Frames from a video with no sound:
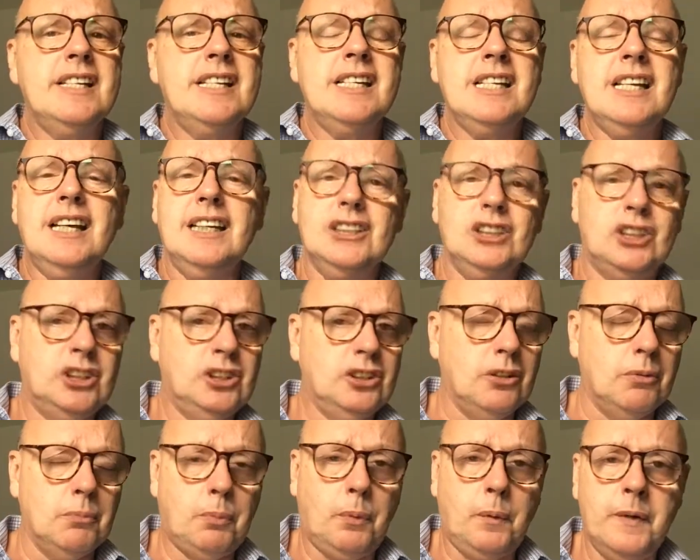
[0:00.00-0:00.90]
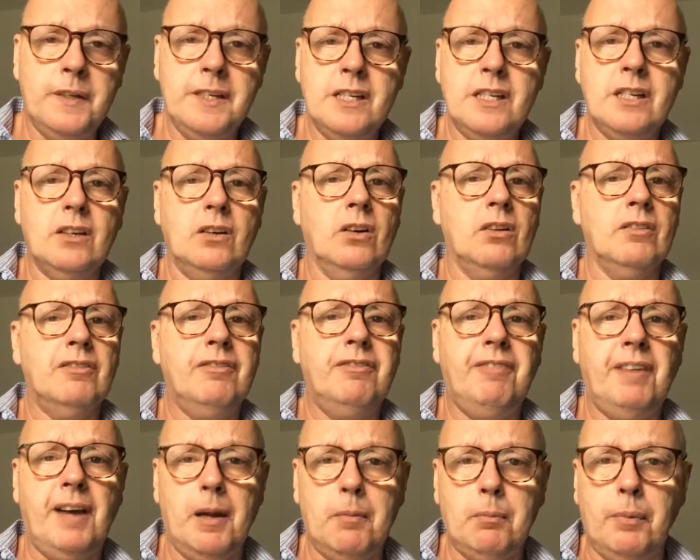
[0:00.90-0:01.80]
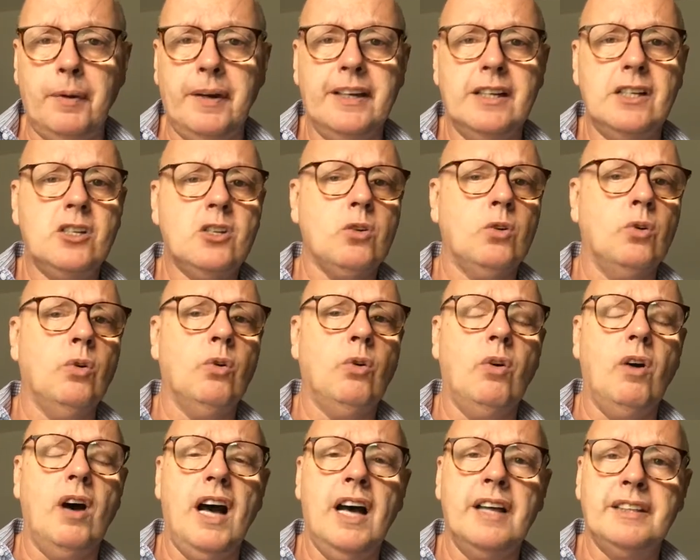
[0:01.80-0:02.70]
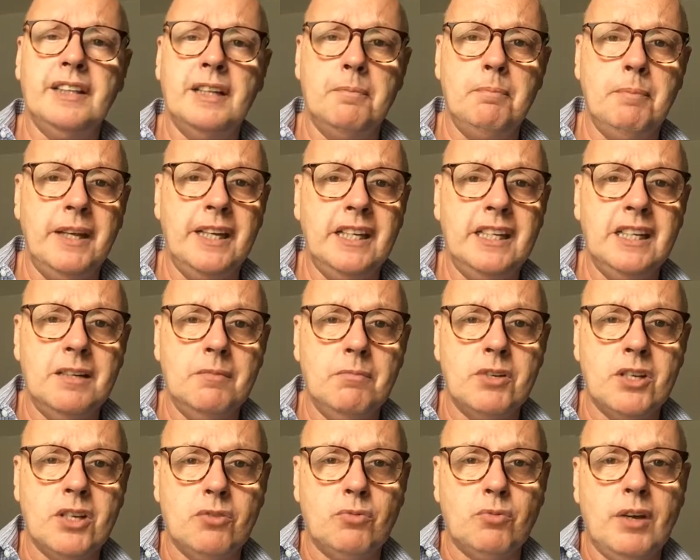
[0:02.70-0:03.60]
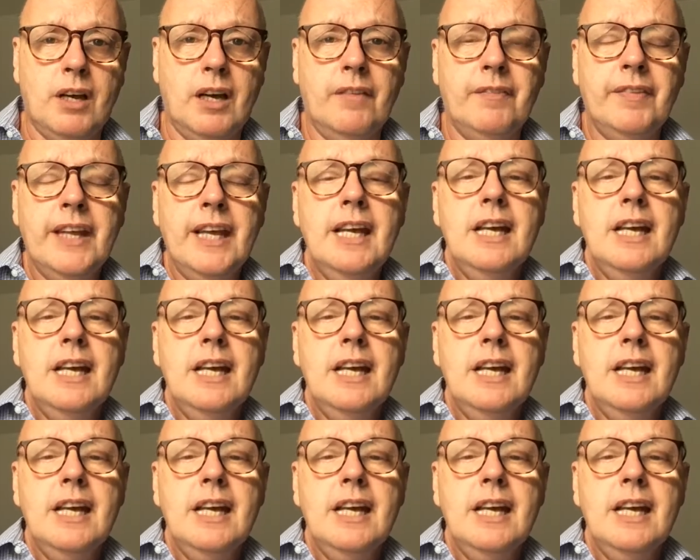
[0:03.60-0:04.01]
touched on printing on fabrics or other mediums as well.